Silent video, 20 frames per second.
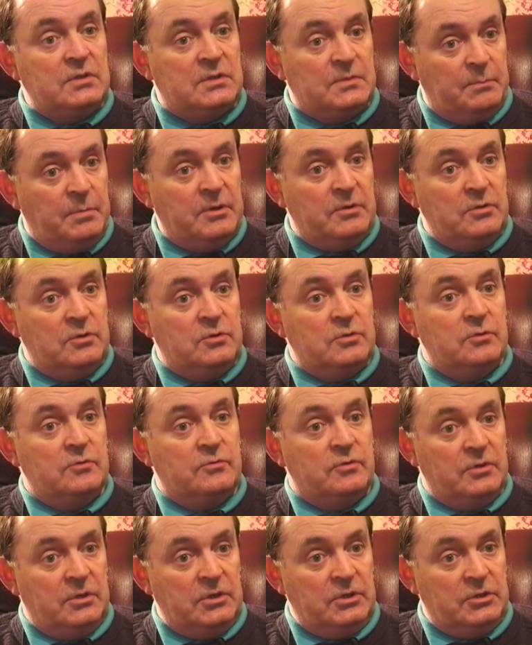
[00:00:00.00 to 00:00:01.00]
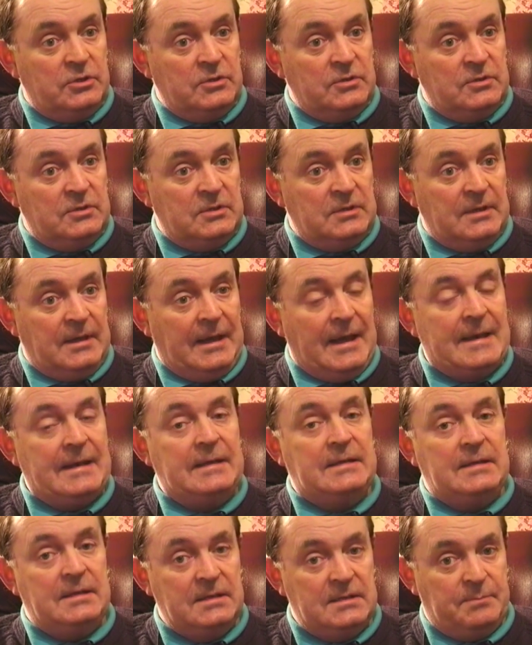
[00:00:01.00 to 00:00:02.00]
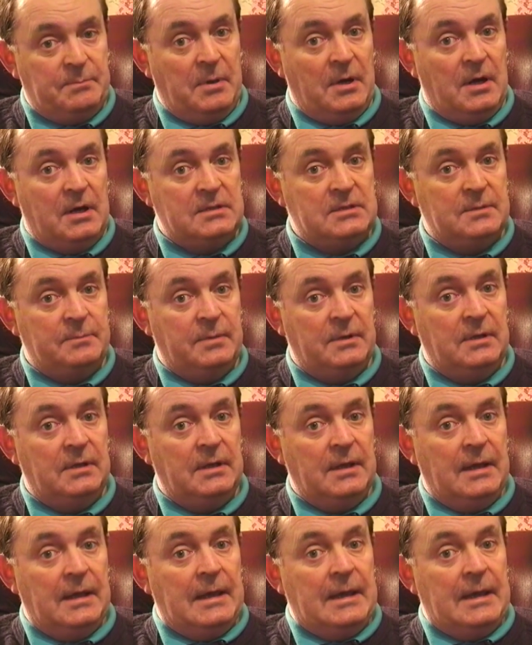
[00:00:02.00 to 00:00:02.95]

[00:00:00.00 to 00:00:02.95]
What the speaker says: spiritual traditions, and it is possible